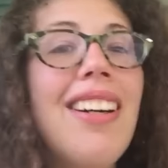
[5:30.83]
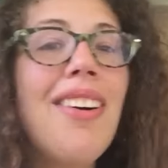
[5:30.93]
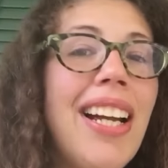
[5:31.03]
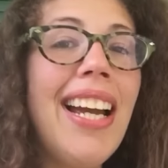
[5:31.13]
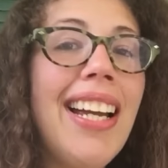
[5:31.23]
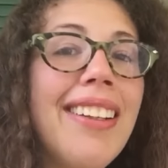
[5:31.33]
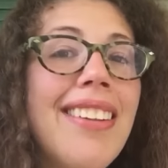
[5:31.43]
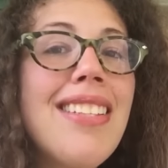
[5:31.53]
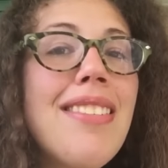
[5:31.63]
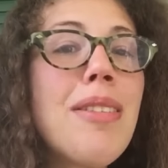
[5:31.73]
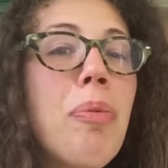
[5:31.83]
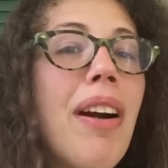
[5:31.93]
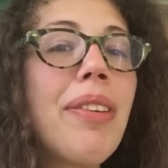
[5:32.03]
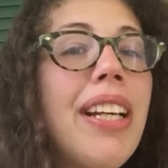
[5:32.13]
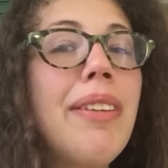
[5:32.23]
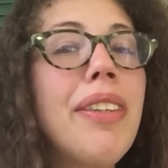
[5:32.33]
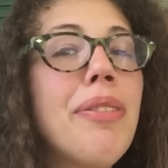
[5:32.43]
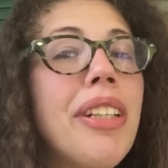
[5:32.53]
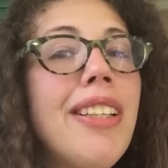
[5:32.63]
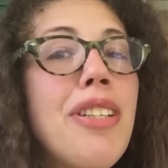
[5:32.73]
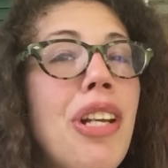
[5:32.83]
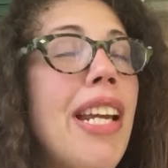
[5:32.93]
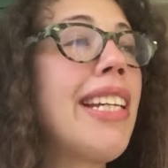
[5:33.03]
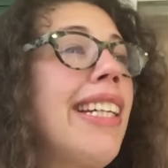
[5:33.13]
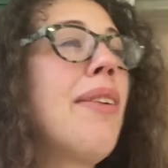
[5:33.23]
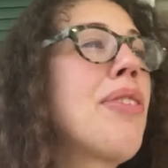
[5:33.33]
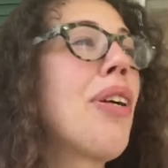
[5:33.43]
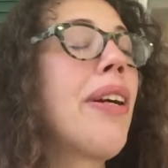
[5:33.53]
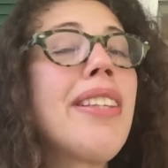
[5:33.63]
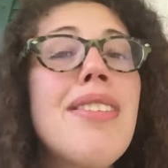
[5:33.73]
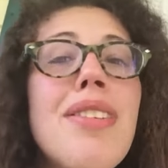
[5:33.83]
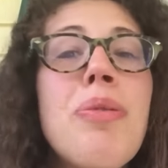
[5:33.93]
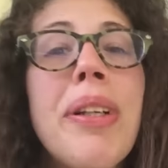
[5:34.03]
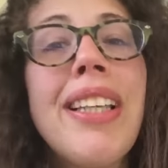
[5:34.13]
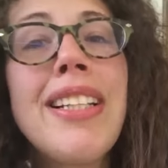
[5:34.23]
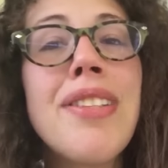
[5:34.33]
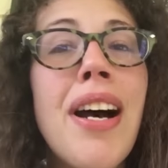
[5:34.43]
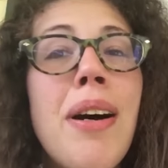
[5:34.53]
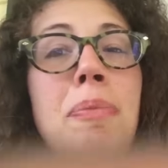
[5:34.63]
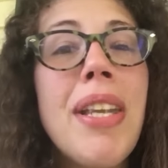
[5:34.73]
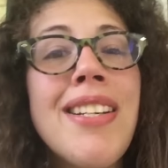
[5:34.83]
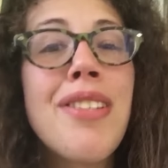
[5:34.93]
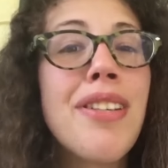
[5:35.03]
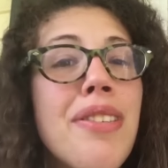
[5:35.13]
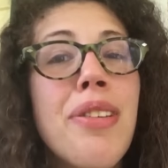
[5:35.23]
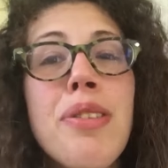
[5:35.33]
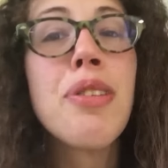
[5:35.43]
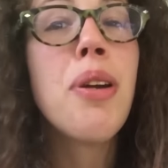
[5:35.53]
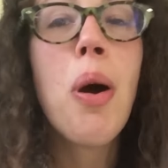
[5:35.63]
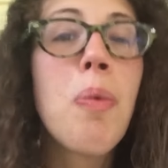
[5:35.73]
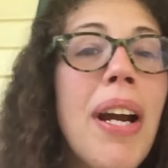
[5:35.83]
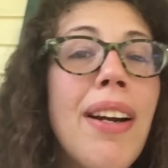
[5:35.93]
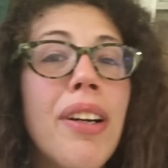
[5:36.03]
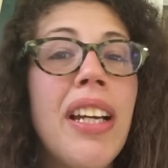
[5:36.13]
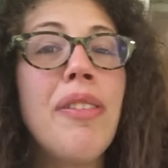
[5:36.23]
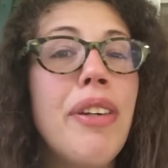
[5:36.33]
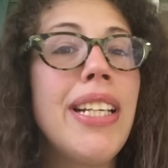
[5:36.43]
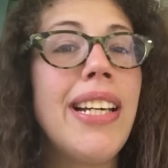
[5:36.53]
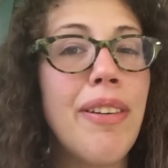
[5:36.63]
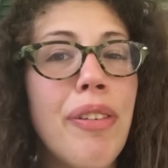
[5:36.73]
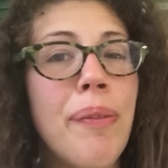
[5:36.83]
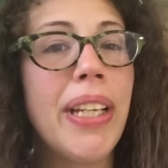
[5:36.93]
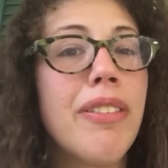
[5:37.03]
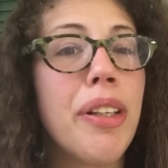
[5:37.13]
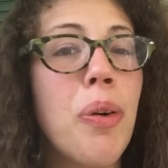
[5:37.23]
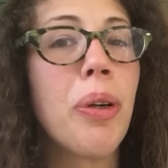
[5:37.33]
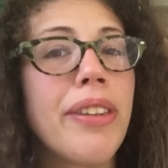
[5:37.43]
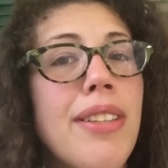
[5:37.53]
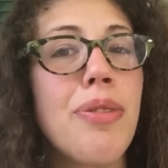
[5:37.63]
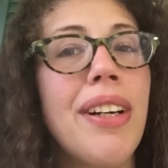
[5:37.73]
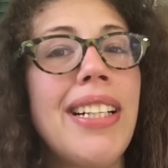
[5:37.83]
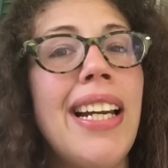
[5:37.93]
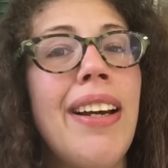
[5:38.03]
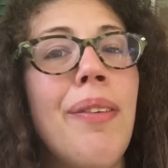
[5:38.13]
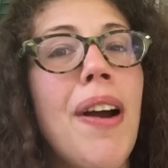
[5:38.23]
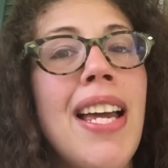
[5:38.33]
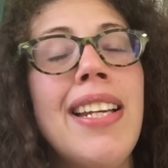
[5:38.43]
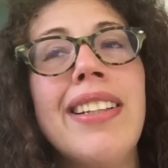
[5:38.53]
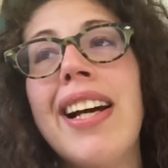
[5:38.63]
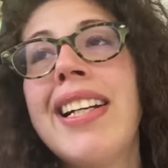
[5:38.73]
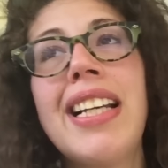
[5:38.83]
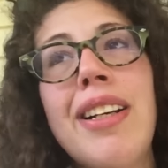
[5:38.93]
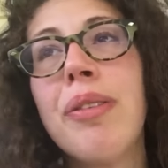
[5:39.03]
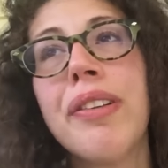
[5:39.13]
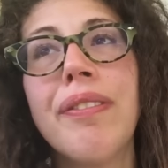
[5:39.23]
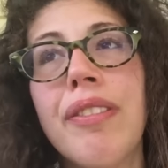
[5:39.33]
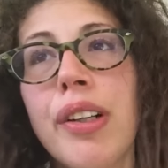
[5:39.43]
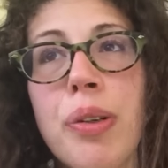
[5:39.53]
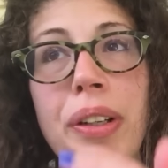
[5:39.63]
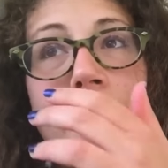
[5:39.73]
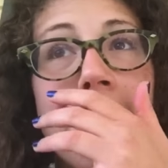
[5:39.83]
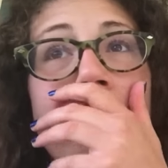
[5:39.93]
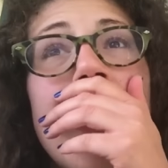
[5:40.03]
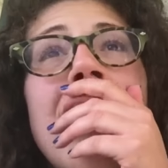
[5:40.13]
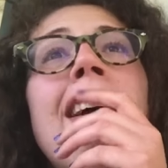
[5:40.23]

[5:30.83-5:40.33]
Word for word: Okay, this is probably gonna be really shaky. I'm sorry, this is really dumb. It's just there's nowhere convenient for me to record this right now and I need to re record this.